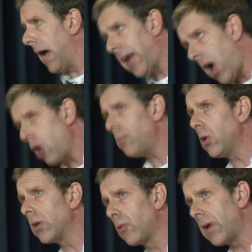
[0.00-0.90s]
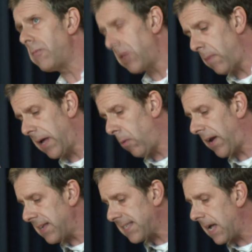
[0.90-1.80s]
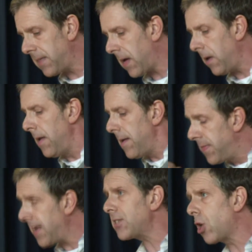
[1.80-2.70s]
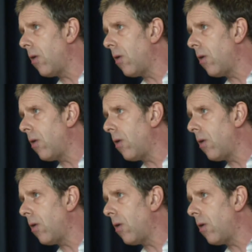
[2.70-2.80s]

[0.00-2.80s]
And I hope you'll agree with me when I say that this